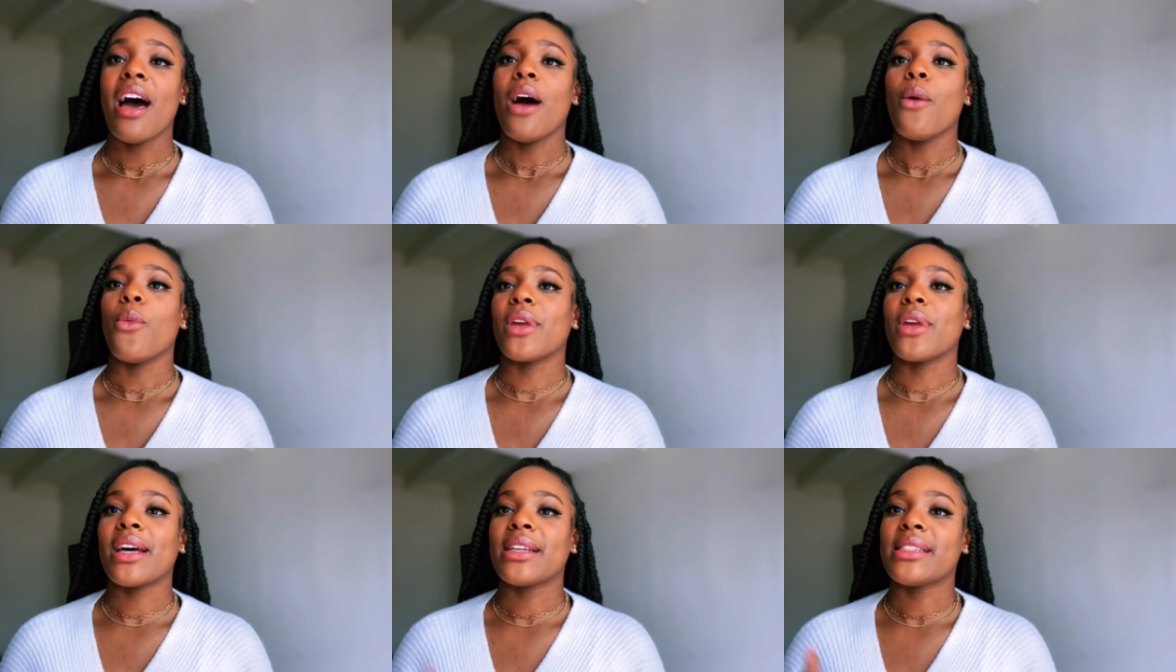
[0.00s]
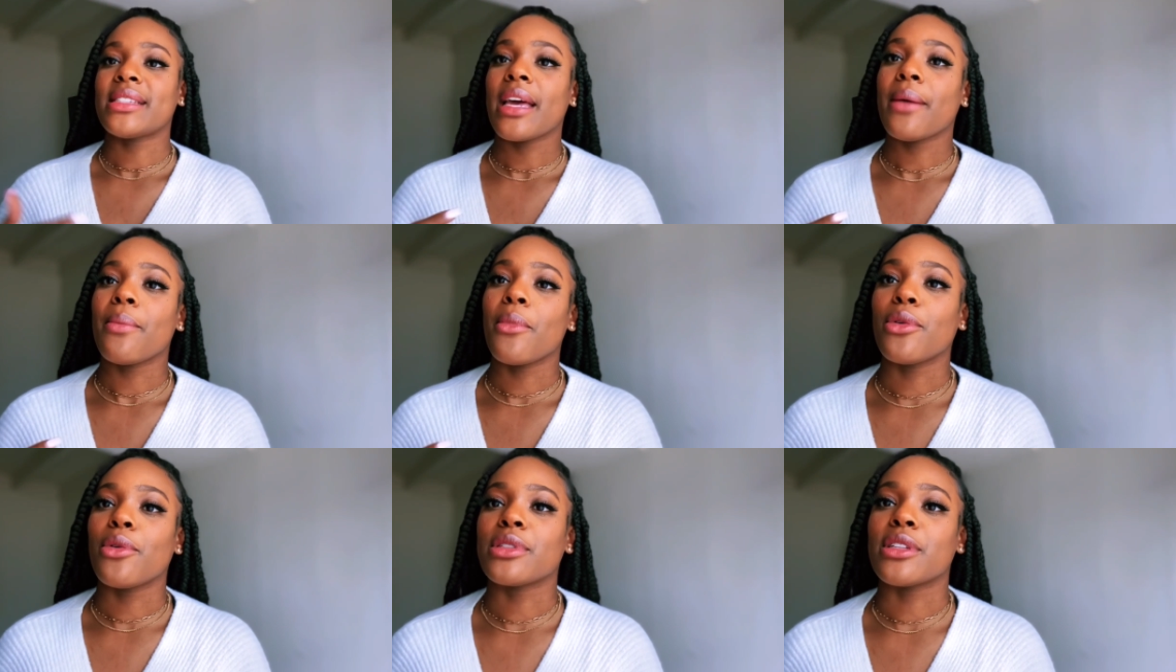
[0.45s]
When I say
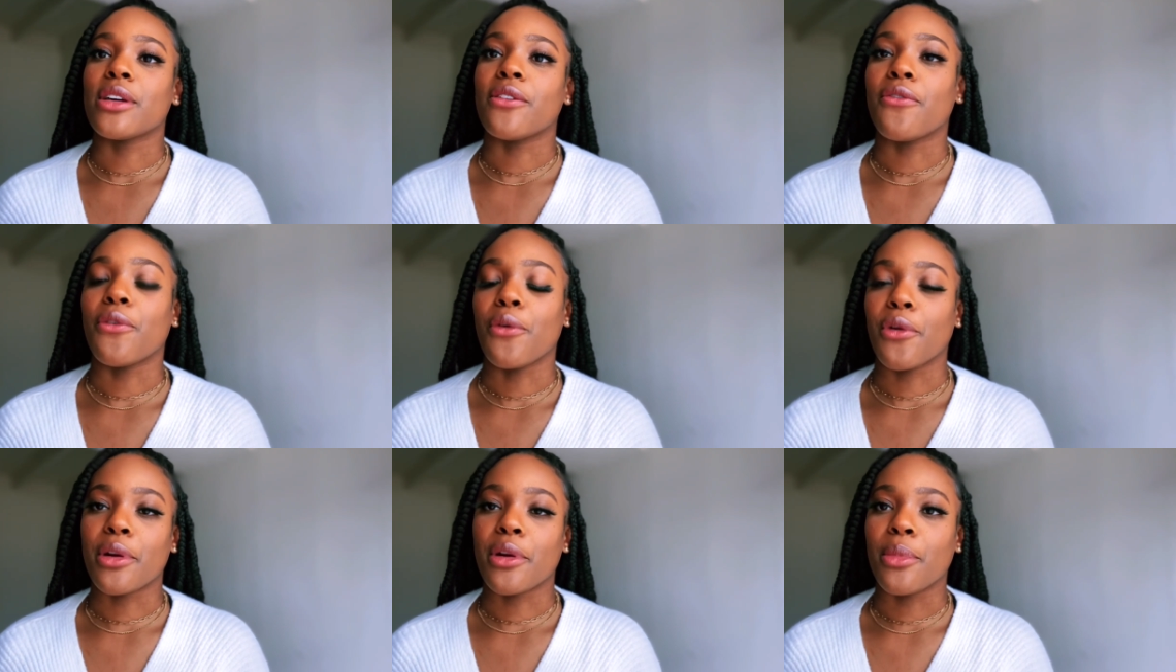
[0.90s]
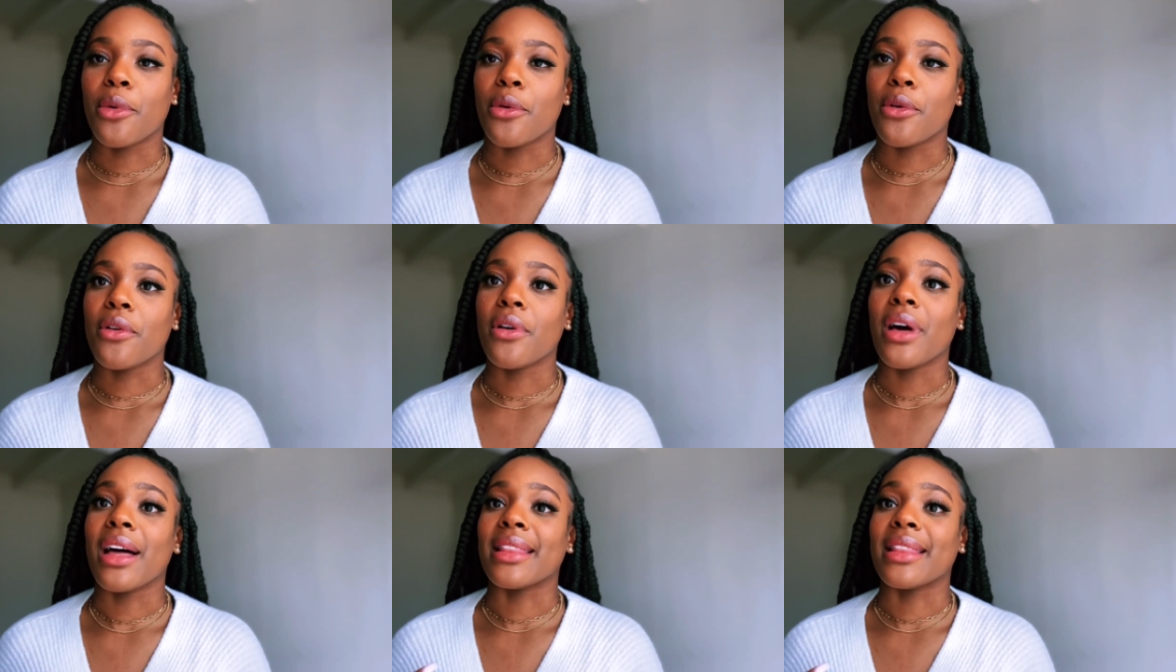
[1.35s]
most
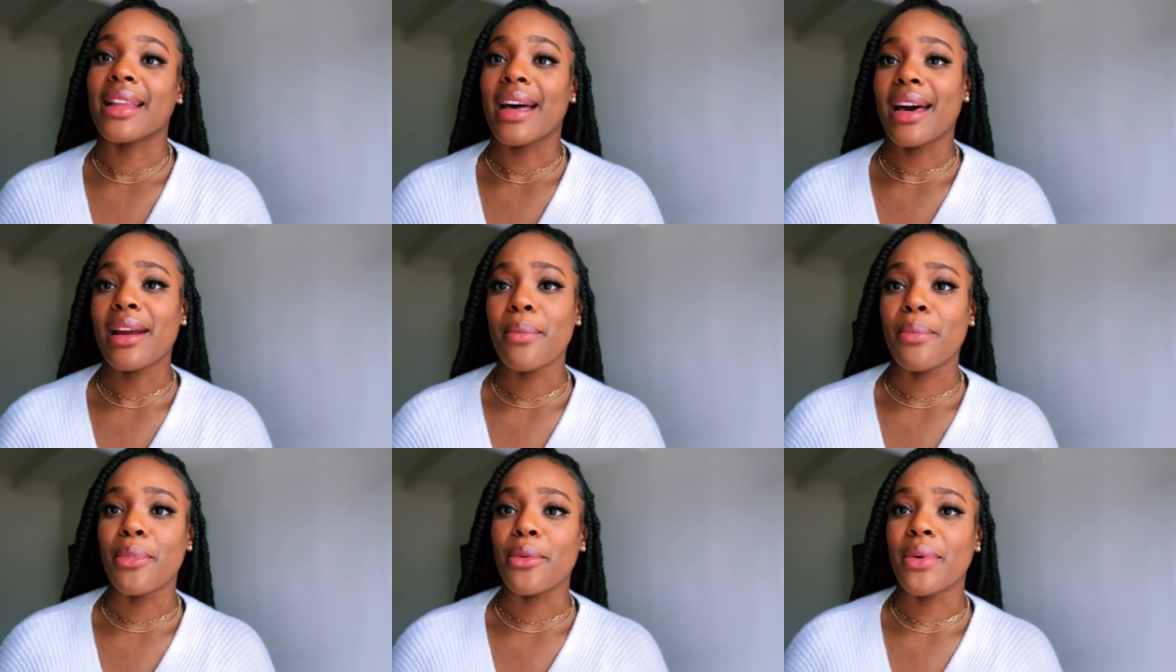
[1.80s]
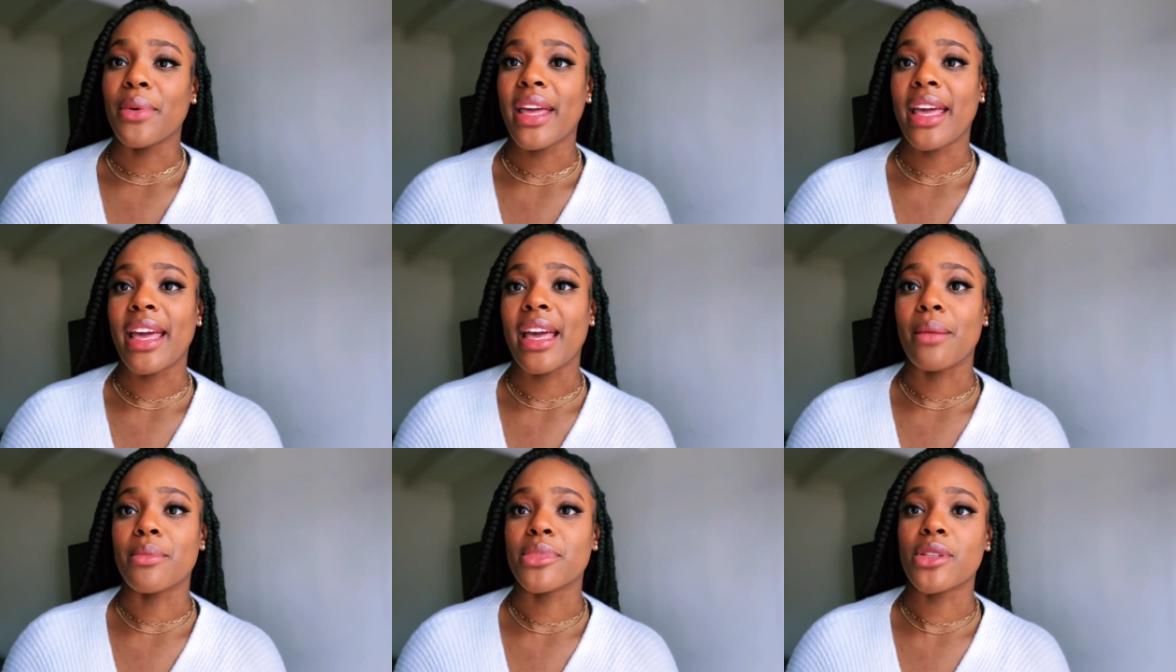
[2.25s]
affordable, a lot of boot
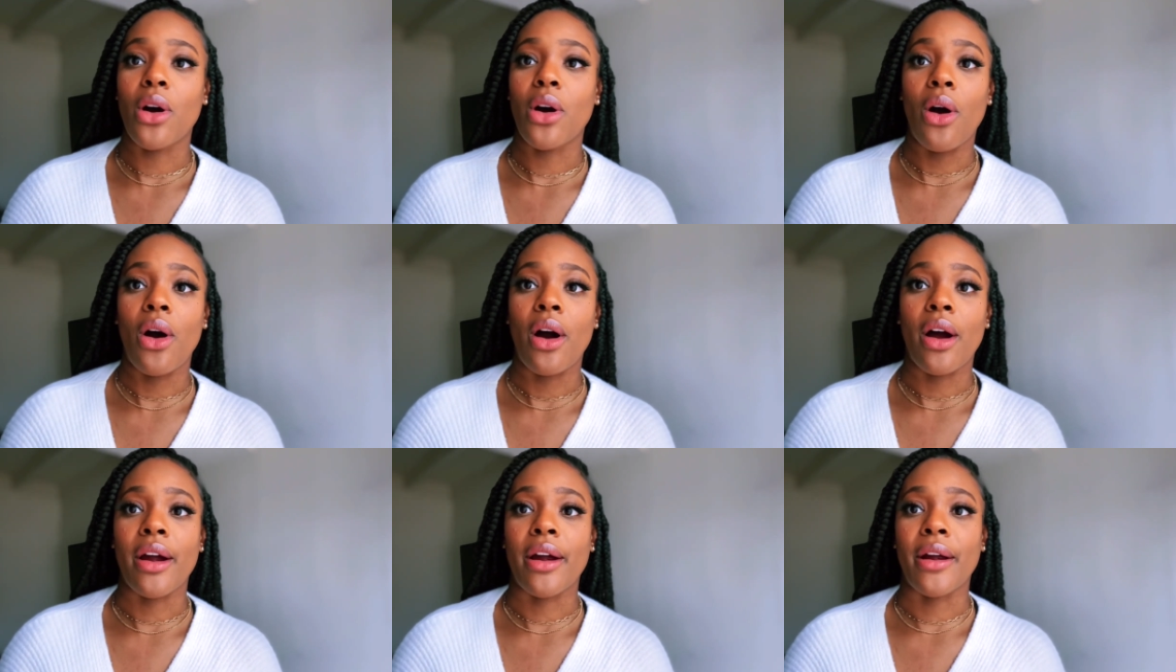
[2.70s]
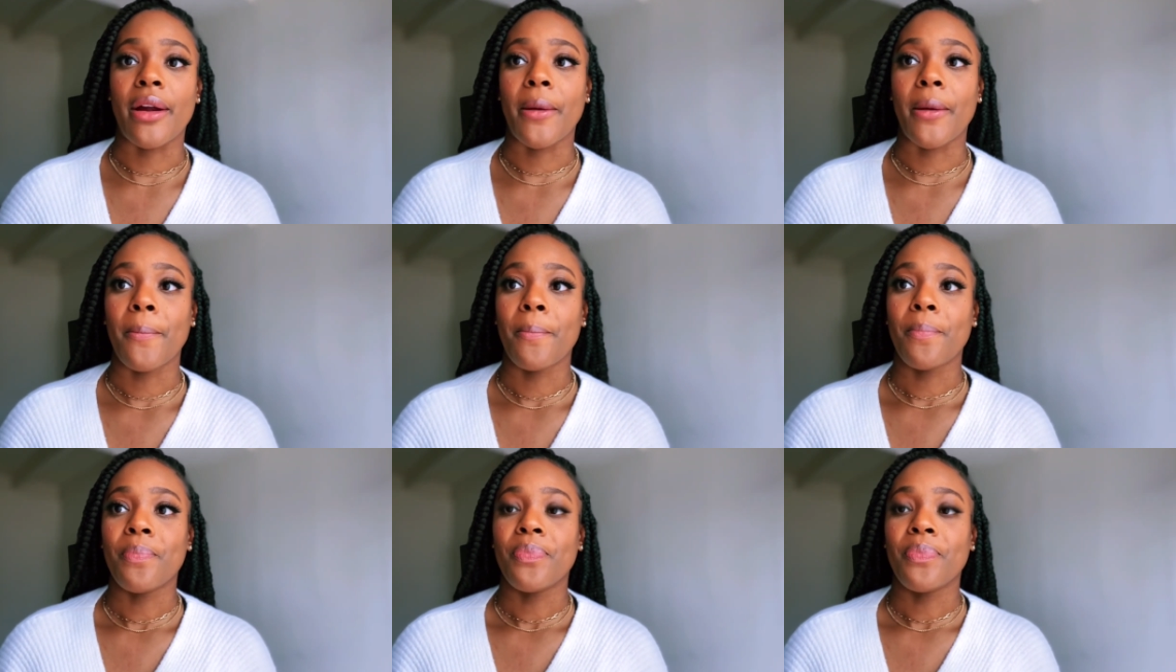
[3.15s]
camps are